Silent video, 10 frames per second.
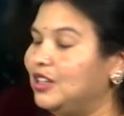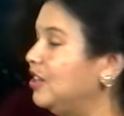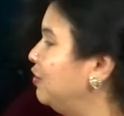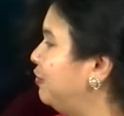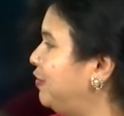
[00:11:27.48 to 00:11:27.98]

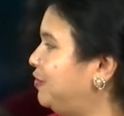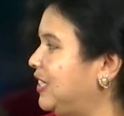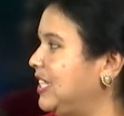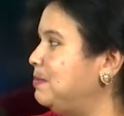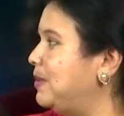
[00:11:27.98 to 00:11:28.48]

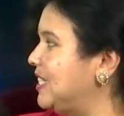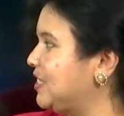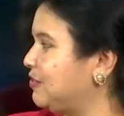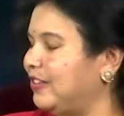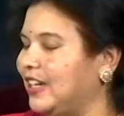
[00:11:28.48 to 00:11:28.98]
50 plus
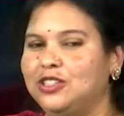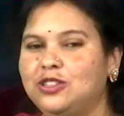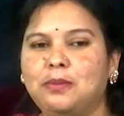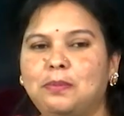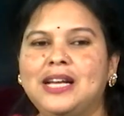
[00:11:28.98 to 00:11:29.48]
5
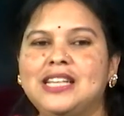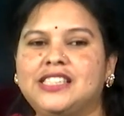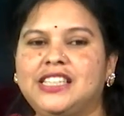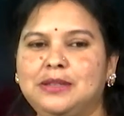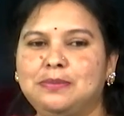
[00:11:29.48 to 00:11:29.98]
plus
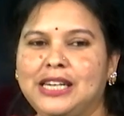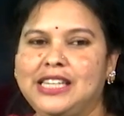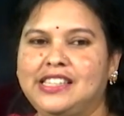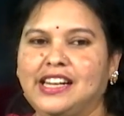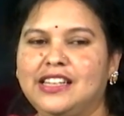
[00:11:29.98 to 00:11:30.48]
3 by
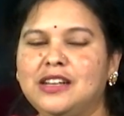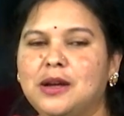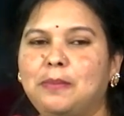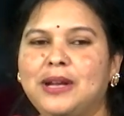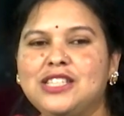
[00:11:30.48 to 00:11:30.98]
10
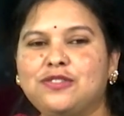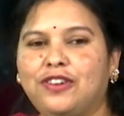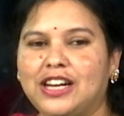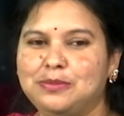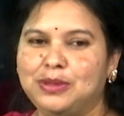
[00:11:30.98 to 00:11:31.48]
plus
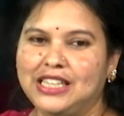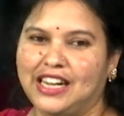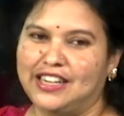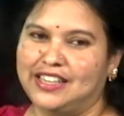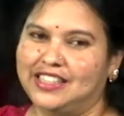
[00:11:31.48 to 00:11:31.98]
5 by
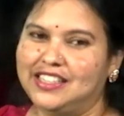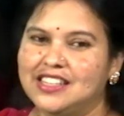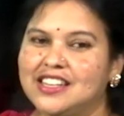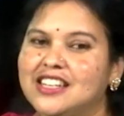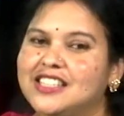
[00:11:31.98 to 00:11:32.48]
100
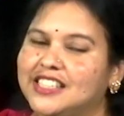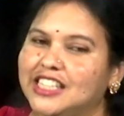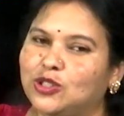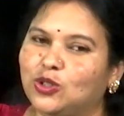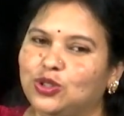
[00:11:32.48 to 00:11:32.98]
is
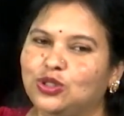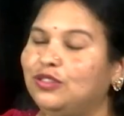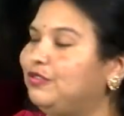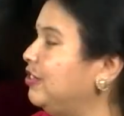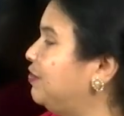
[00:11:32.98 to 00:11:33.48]
equal to
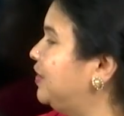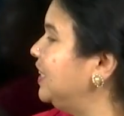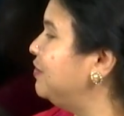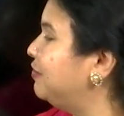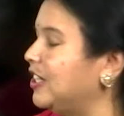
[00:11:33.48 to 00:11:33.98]

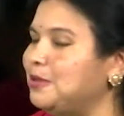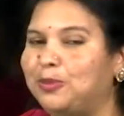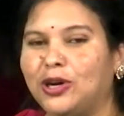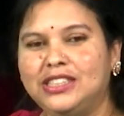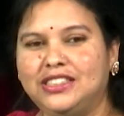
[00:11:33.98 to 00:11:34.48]

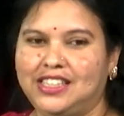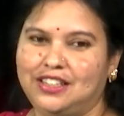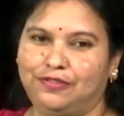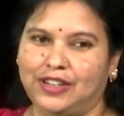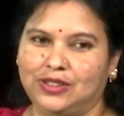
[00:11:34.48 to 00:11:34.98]

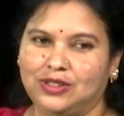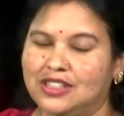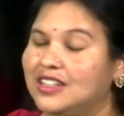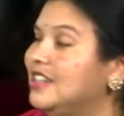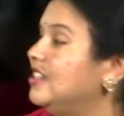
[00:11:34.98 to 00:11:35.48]
55.35.
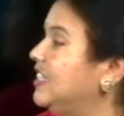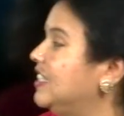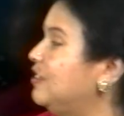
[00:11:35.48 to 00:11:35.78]
Here